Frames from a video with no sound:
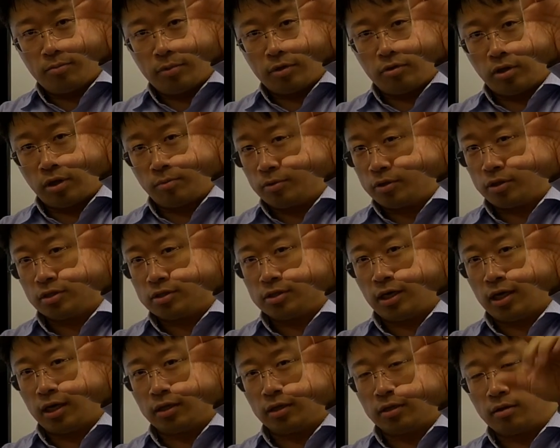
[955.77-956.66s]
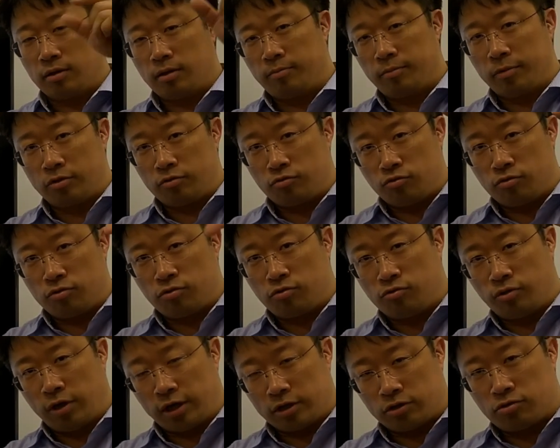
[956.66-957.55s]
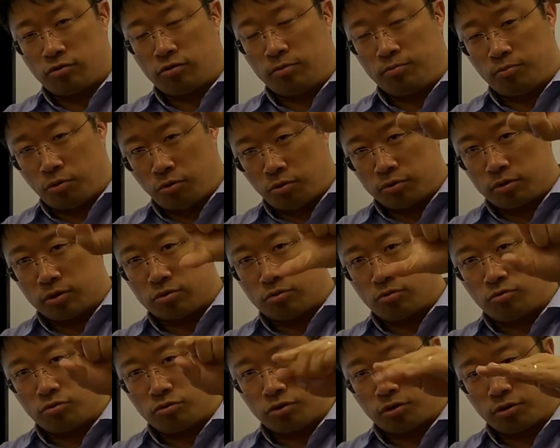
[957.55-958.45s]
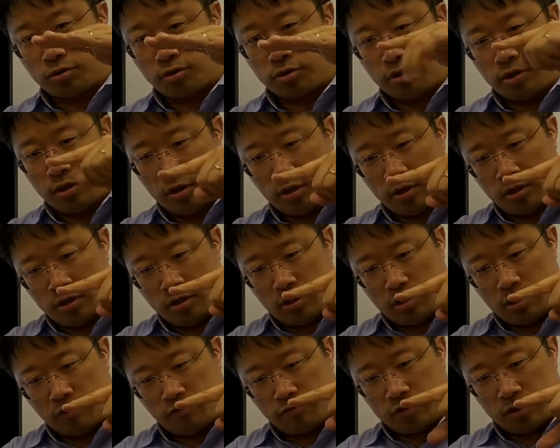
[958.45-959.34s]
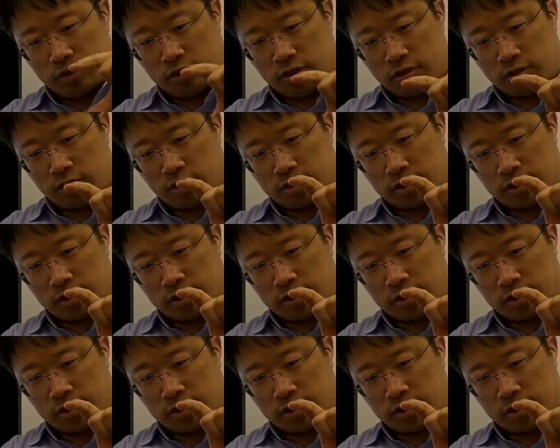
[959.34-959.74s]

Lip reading: PYP. Is not. I mean, you actually pour the solution. If this is the